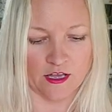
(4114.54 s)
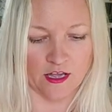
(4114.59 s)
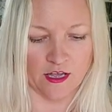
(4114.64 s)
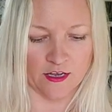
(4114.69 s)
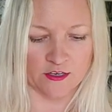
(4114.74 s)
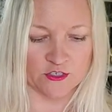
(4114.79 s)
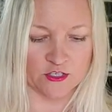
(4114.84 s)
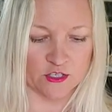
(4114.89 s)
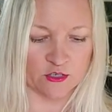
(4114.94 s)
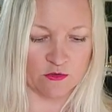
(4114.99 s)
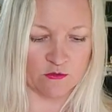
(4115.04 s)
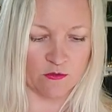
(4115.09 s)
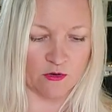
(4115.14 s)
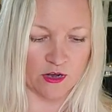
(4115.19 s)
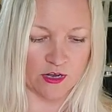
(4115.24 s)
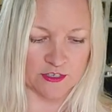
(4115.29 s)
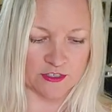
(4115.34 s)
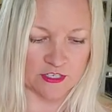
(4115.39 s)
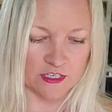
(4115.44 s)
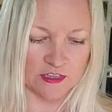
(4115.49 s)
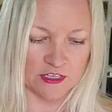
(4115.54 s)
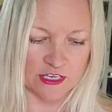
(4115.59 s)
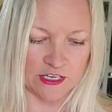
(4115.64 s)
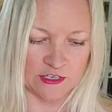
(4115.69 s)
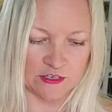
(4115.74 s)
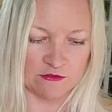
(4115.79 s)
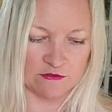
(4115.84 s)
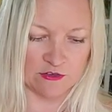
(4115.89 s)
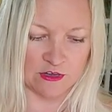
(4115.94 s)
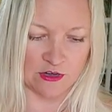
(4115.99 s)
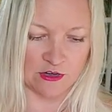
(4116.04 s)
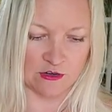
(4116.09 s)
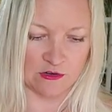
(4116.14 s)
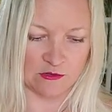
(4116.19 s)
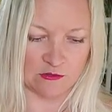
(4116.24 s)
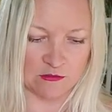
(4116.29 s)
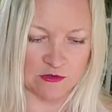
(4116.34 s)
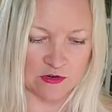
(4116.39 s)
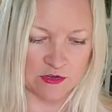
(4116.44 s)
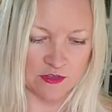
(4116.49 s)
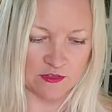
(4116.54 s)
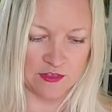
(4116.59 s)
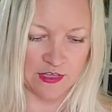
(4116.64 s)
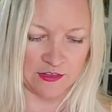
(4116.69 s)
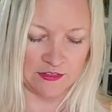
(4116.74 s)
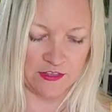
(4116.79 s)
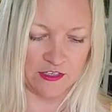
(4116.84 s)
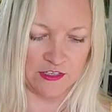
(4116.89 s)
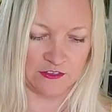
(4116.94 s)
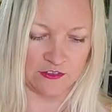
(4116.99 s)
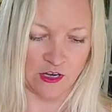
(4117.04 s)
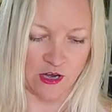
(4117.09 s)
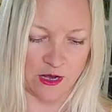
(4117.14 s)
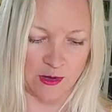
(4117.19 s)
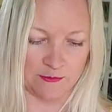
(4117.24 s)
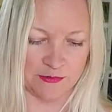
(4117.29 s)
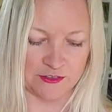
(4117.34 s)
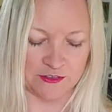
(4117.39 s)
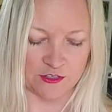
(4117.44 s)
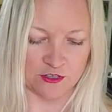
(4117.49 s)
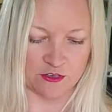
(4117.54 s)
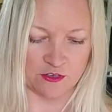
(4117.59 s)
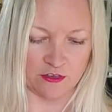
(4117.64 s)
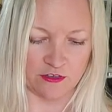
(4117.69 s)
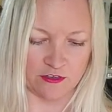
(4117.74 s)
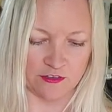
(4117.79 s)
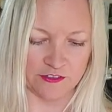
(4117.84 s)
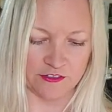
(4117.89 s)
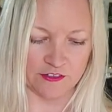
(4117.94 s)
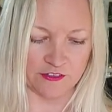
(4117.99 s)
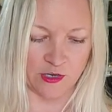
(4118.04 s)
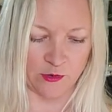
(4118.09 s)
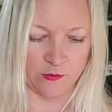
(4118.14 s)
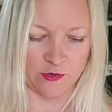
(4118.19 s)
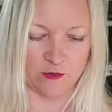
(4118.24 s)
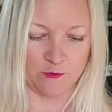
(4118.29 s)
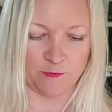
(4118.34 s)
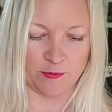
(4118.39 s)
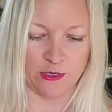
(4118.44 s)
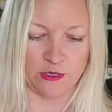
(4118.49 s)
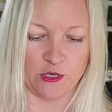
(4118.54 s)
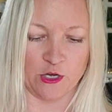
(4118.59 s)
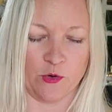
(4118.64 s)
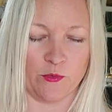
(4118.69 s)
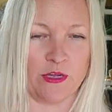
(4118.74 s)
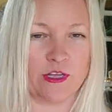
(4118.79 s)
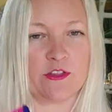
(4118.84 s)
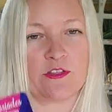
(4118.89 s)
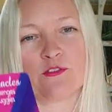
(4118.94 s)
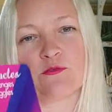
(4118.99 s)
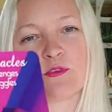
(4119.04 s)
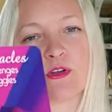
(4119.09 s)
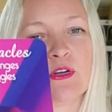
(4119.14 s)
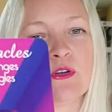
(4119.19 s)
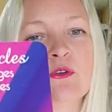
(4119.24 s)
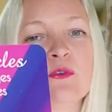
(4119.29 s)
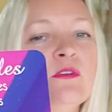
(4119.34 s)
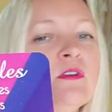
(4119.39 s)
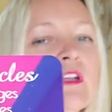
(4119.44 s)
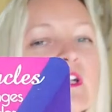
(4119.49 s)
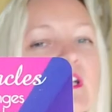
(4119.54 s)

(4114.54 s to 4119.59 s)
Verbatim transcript: I do want to let you know that these obstacles that we've been going through,